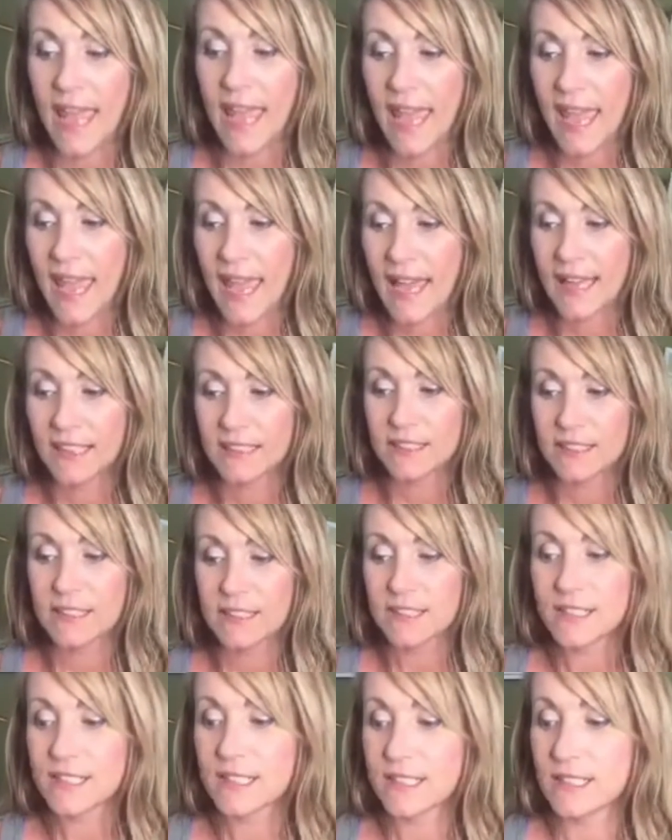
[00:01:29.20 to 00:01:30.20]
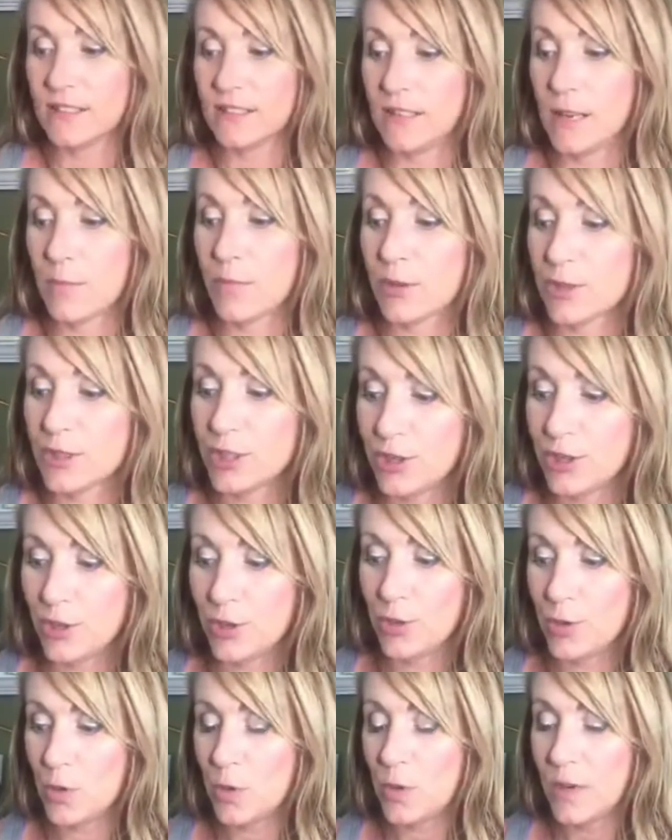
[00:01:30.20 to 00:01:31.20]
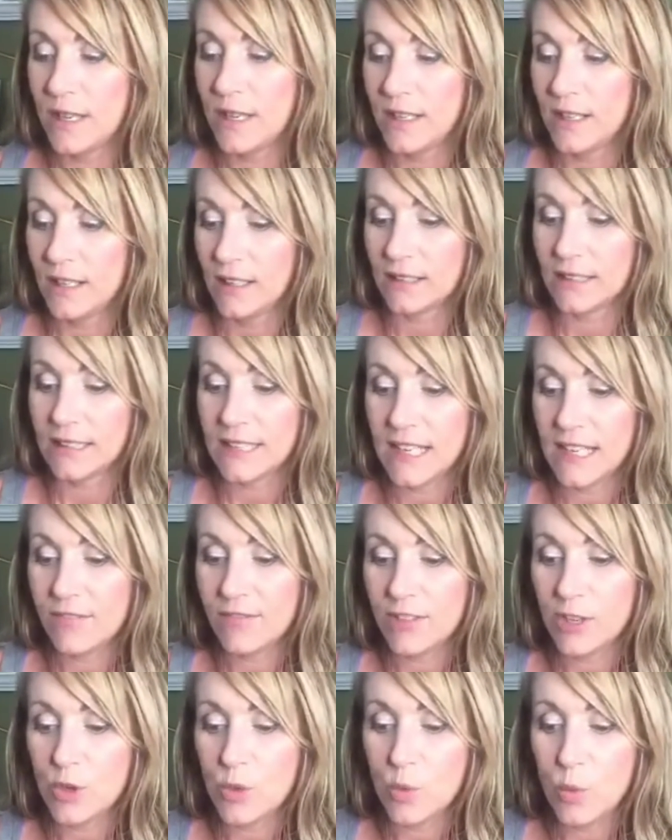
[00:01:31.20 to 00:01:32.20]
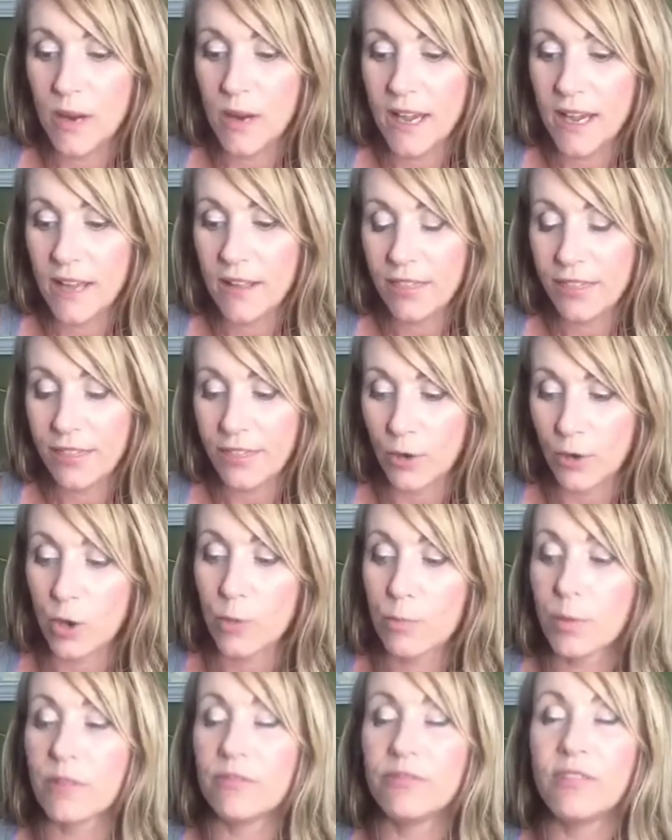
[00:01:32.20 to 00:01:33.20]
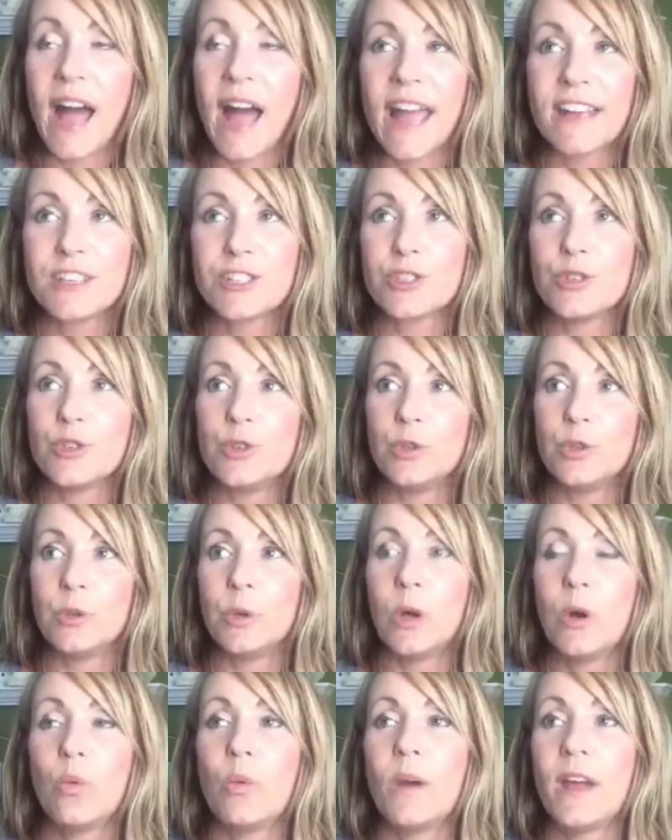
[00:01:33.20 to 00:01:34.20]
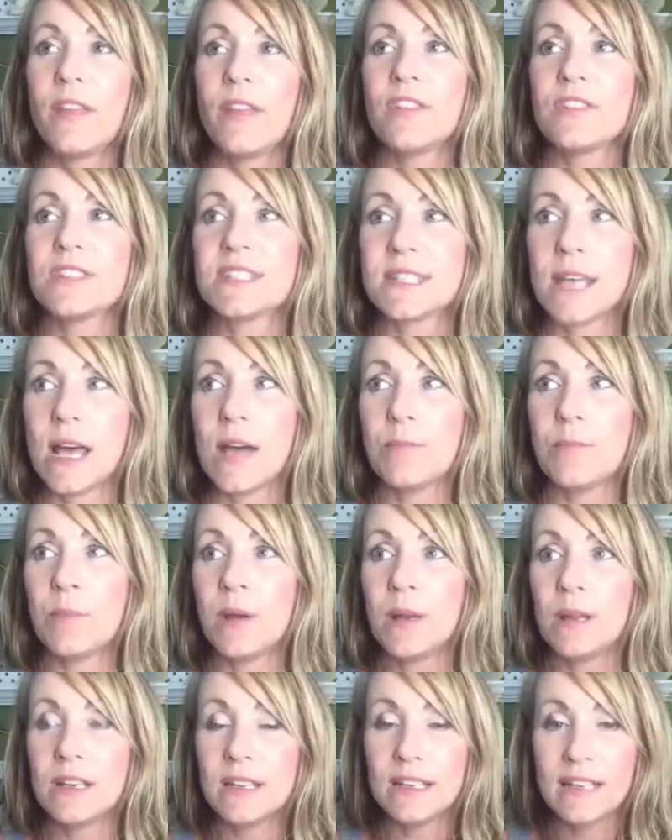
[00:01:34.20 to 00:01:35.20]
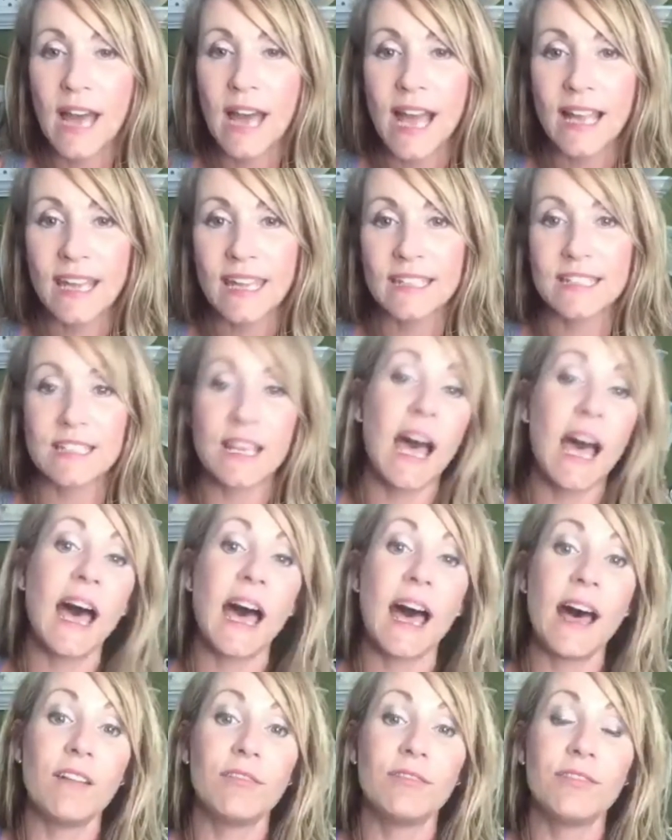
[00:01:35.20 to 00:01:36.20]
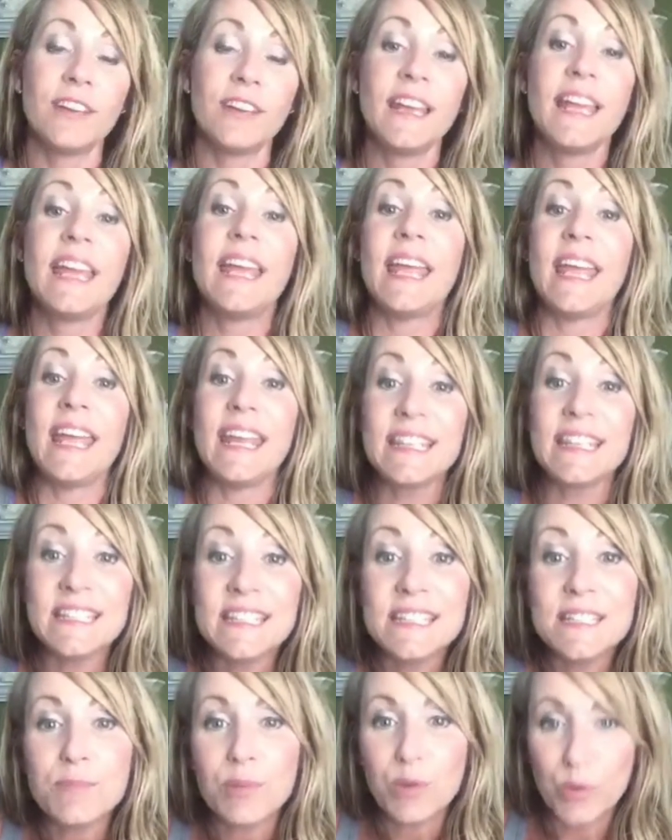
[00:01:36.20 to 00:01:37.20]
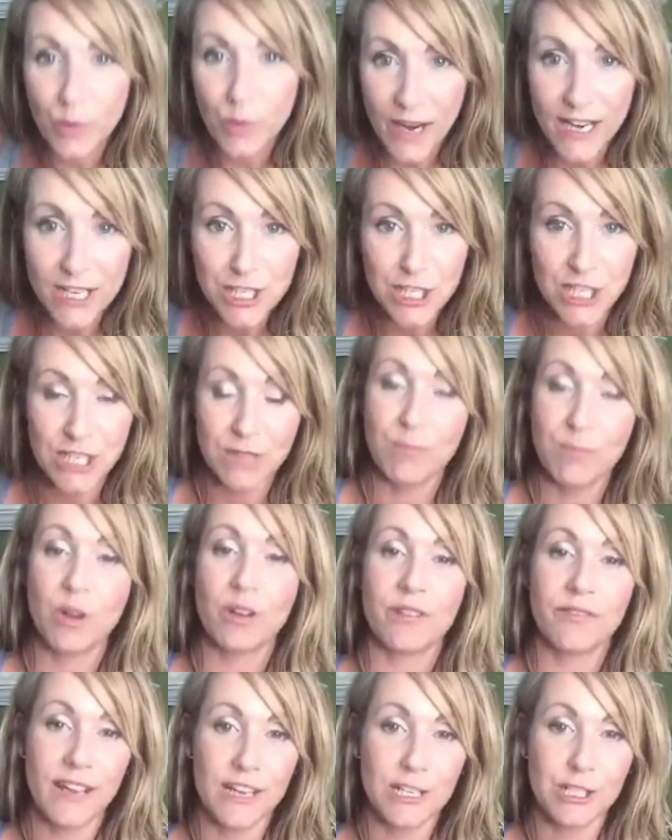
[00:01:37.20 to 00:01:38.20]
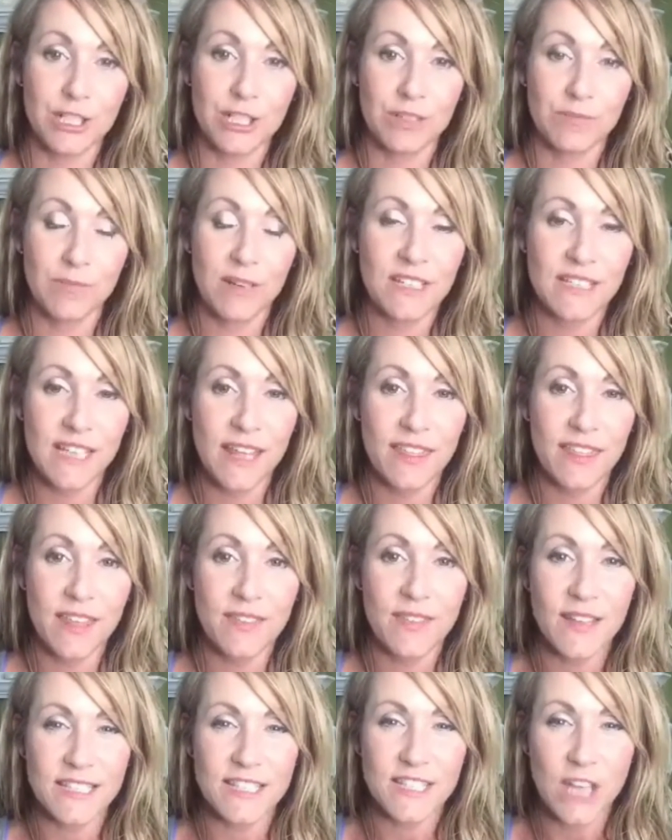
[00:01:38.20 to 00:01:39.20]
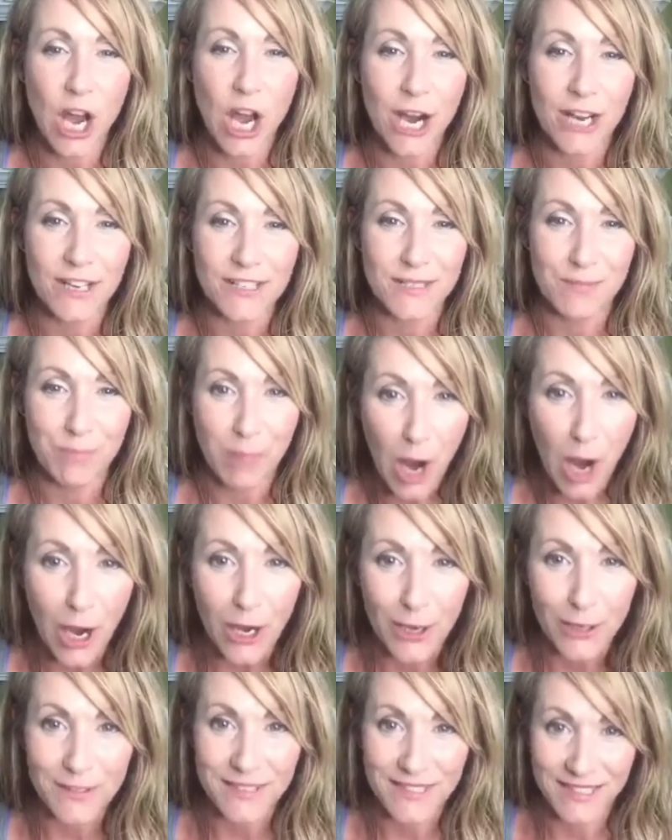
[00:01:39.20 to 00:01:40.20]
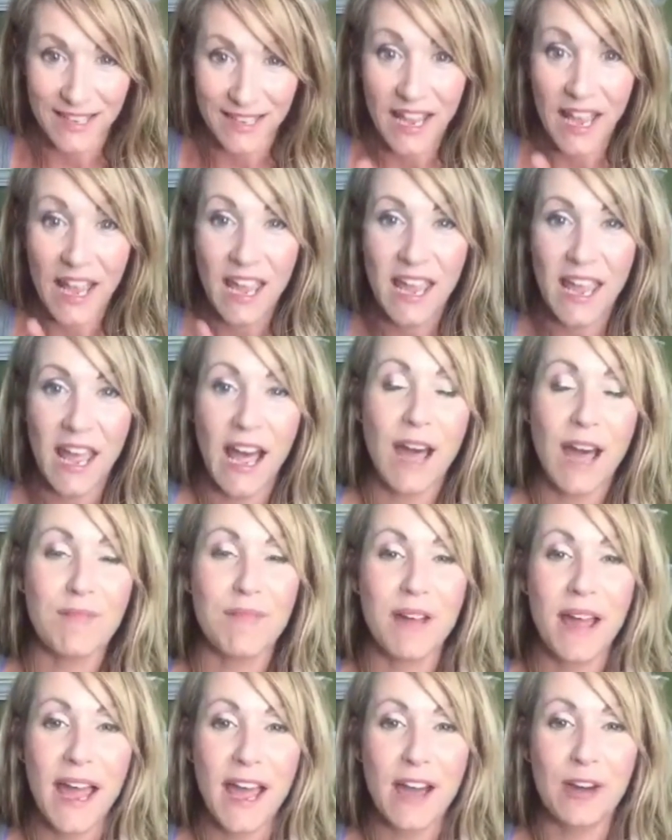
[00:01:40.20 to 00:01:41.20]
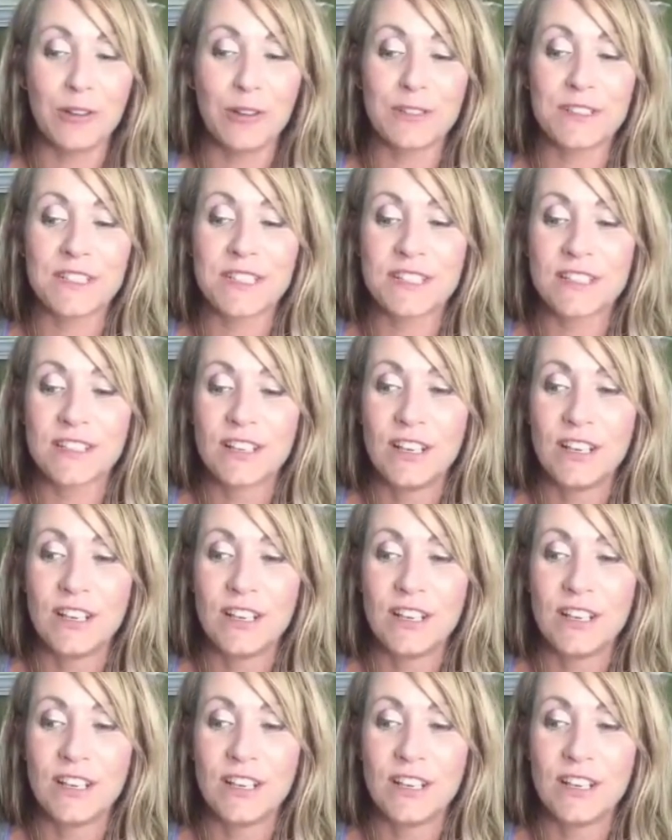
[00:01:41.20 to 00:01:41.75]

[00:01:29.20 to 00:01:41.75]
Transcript: And number two, leave you with or provide you with some nugget of inspiration and motivation, because I think that's the hardest part about